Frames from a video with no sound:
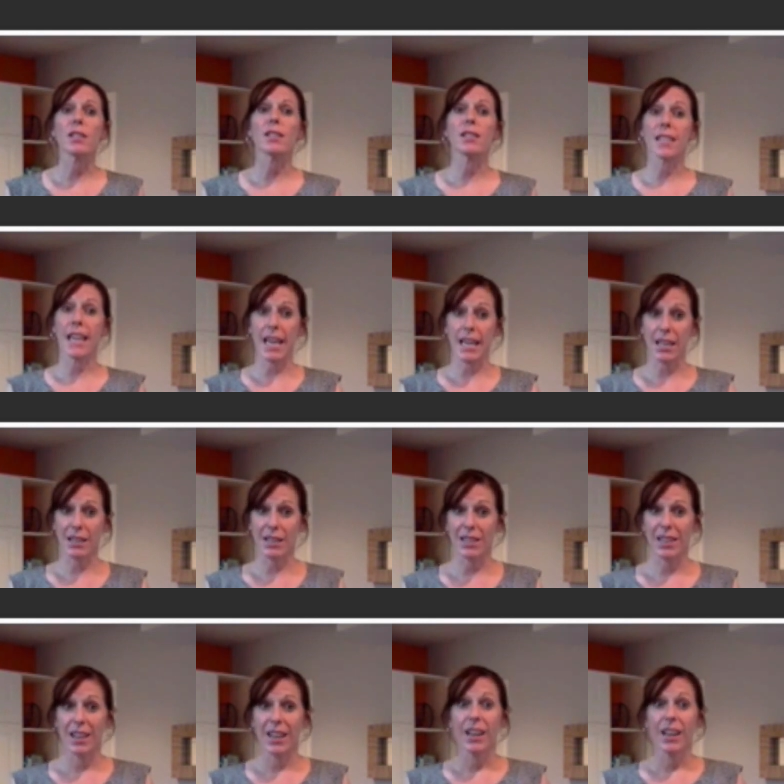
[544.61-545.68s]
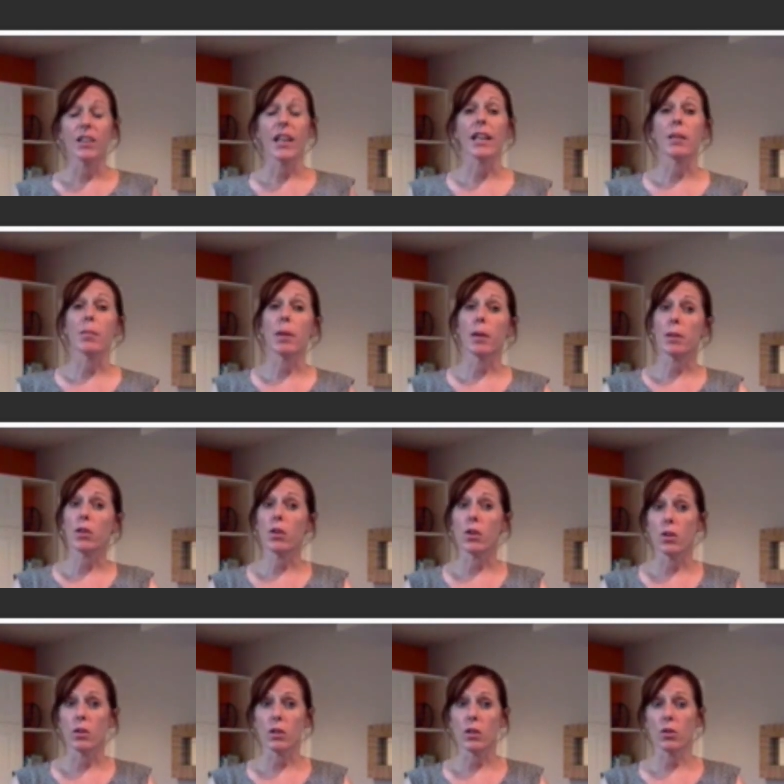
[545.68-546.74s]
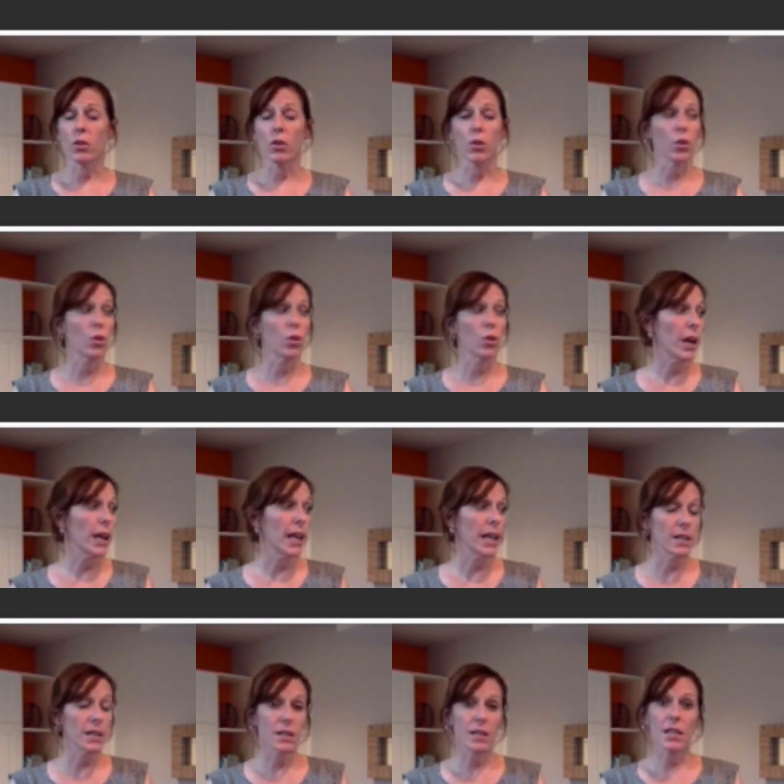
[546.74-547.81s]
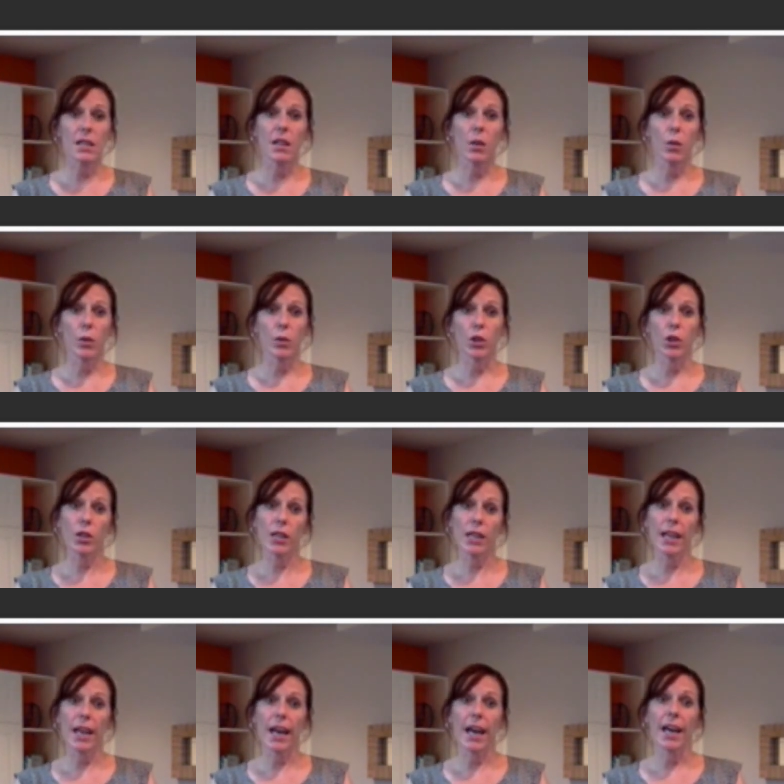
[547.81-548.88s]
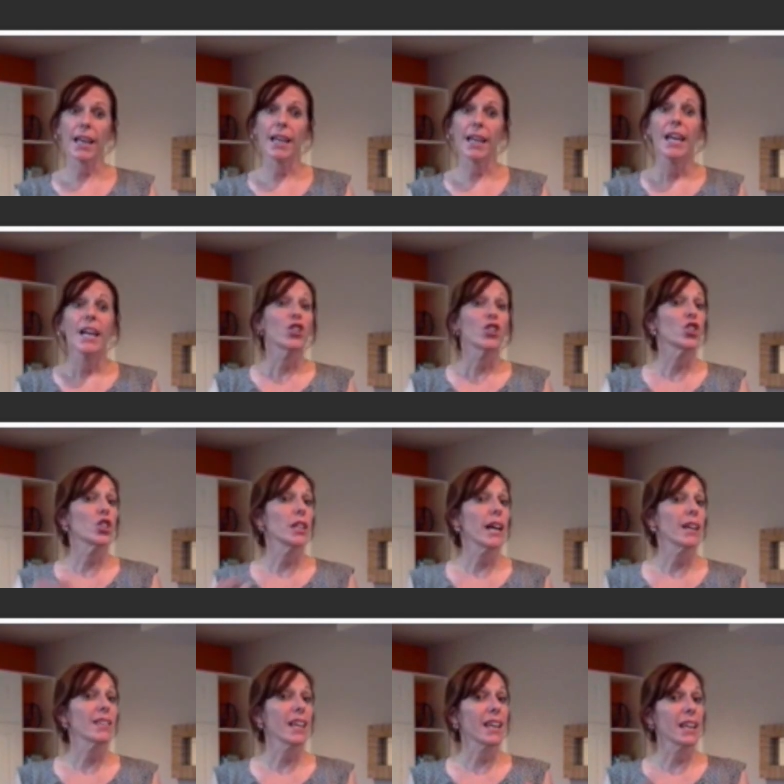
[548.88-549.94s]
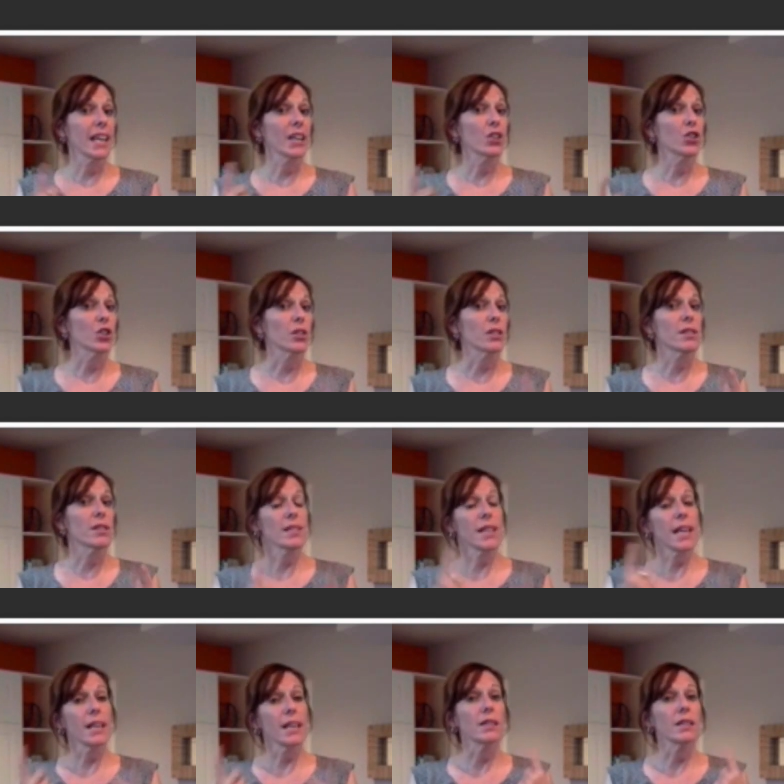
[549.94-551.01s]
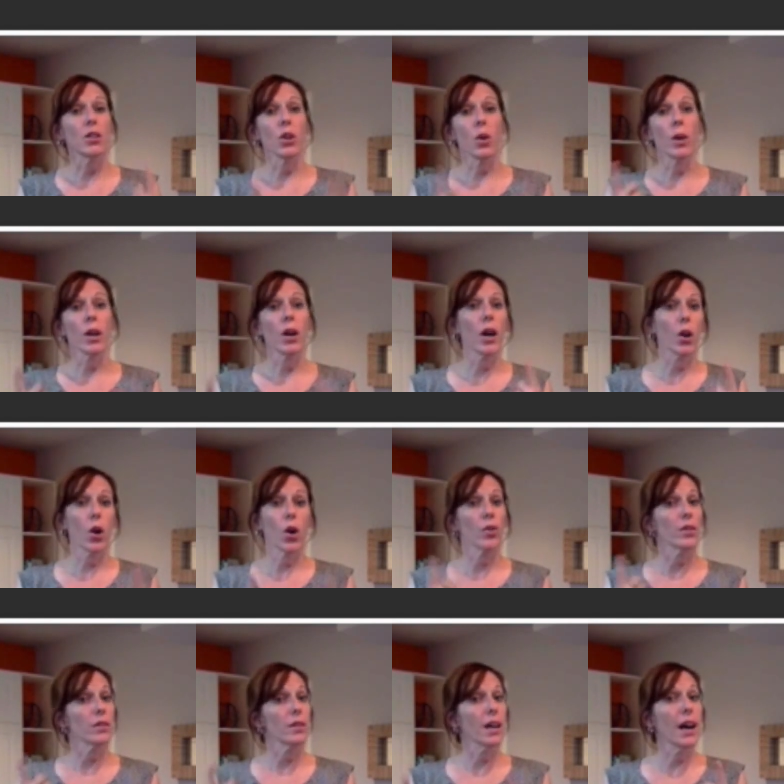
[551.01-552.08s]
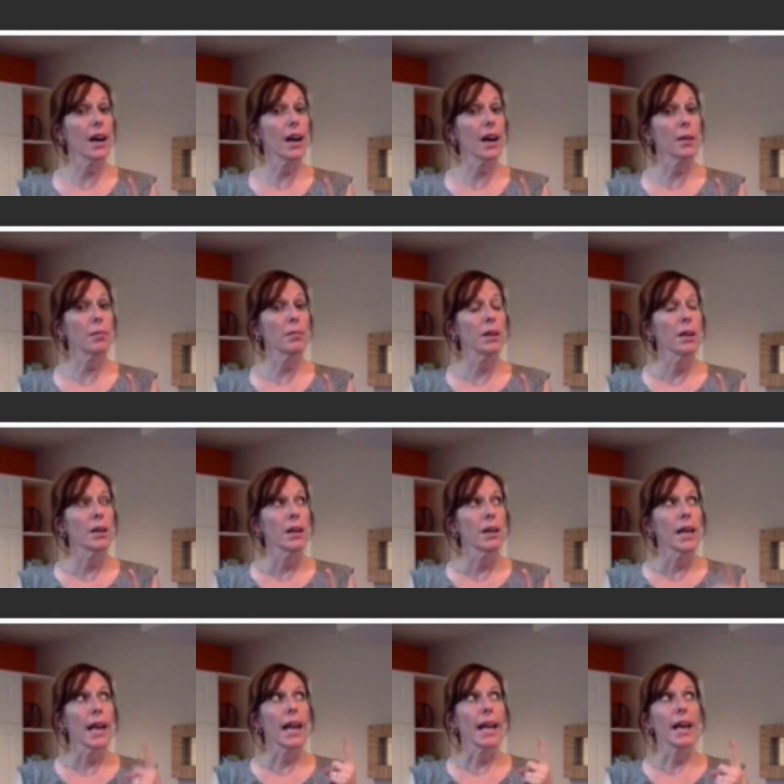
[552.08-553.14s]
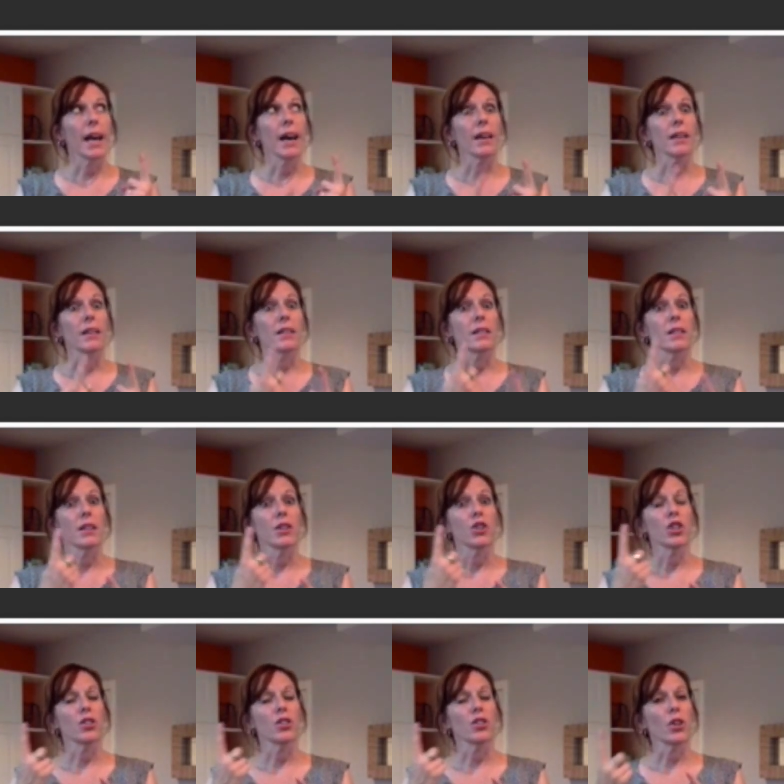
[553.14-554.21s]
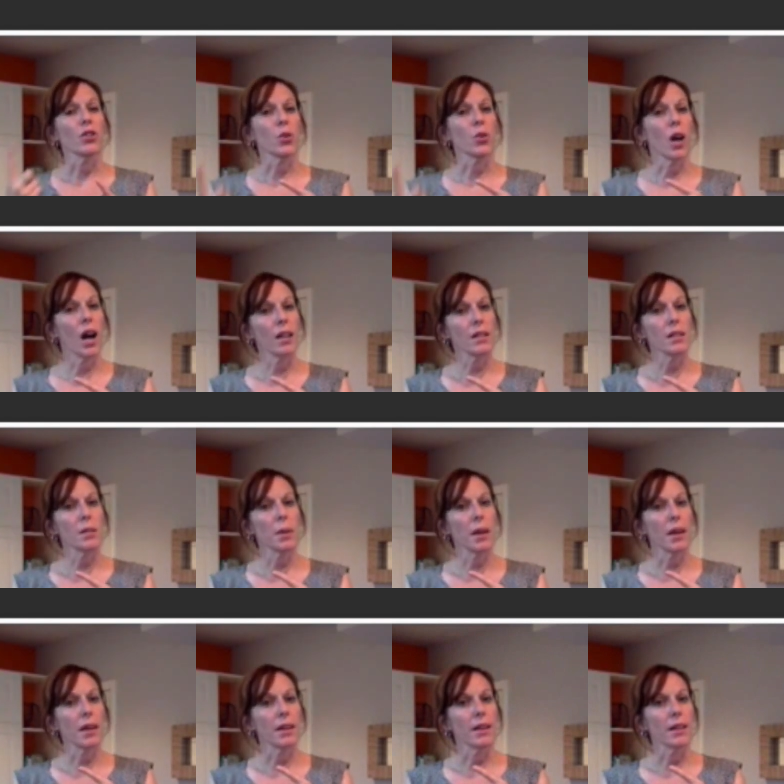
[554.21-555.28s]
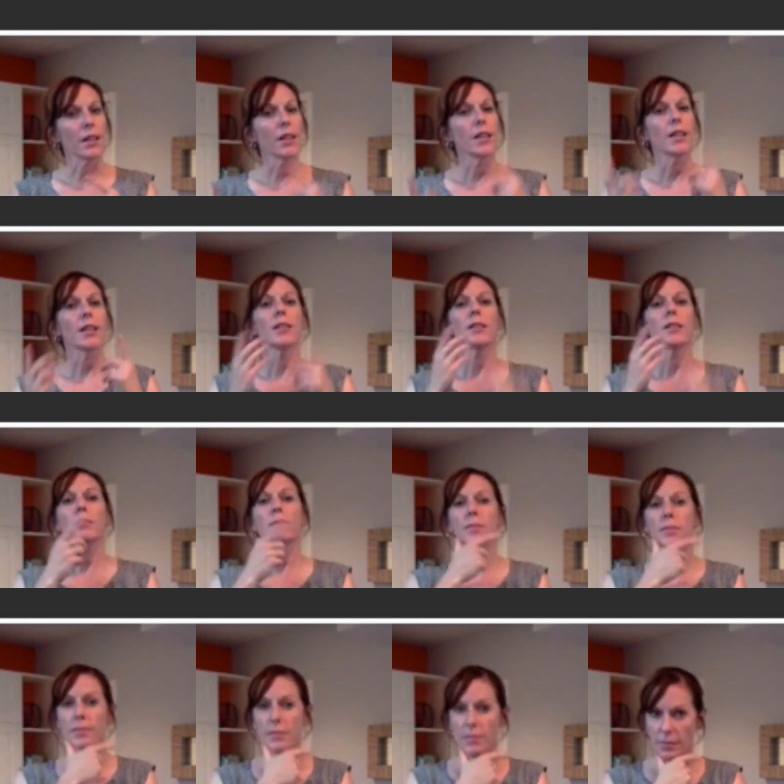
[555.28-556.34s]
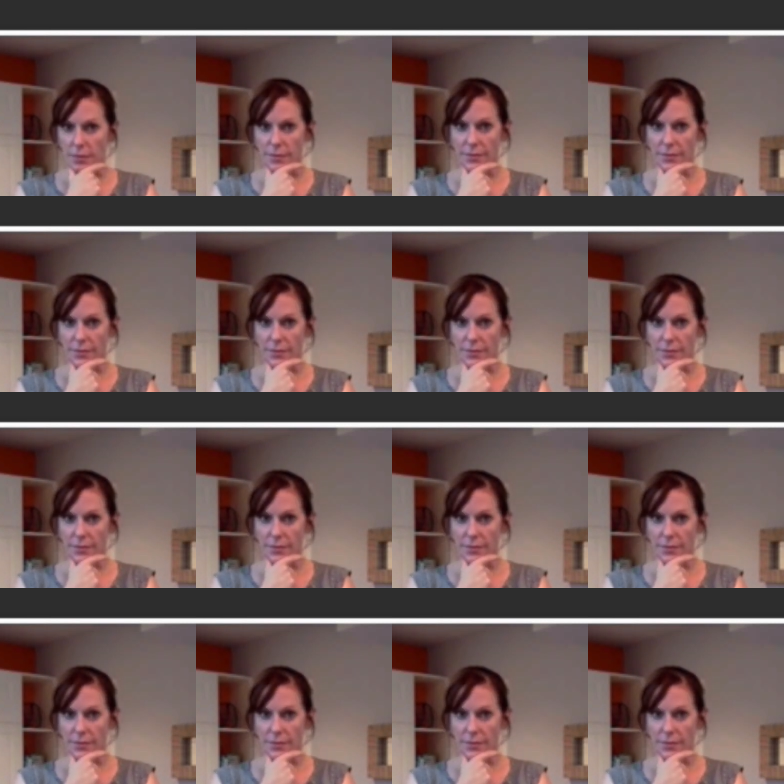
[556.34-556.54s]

state, like maybe the little girl who had ASD that we were looking at, she has an anxious state going on all the time, and she's also constipated. Hmm